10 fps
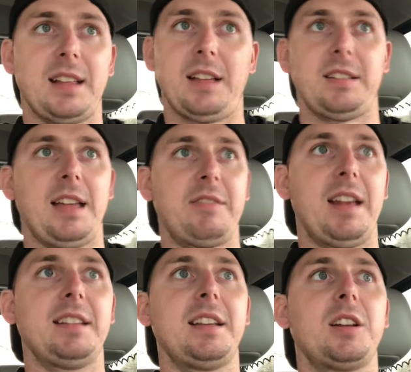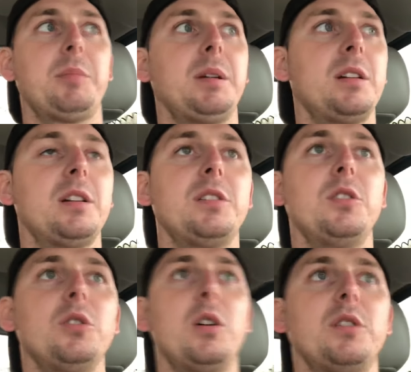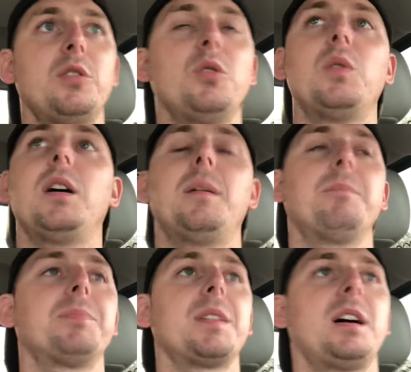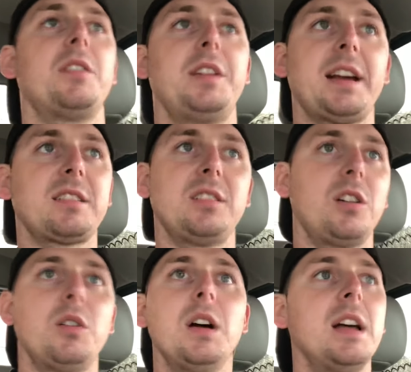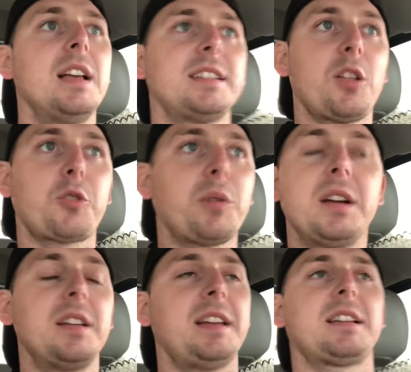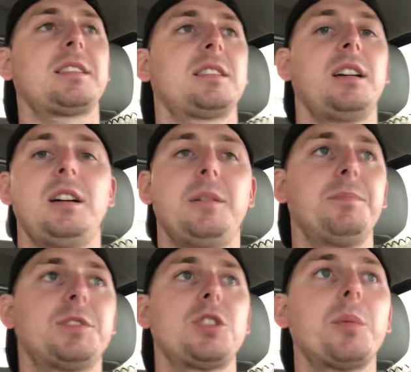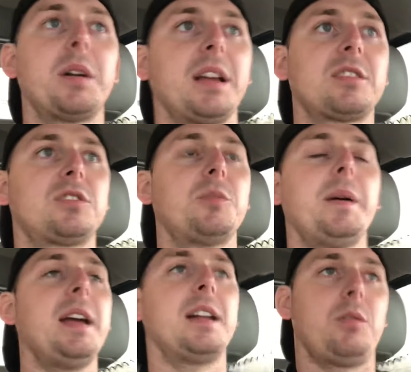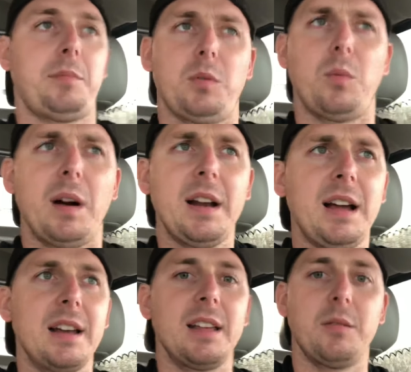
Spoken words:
Afghanistan could have been the next, South Korea, next Germany, next Japan. I mean, why not?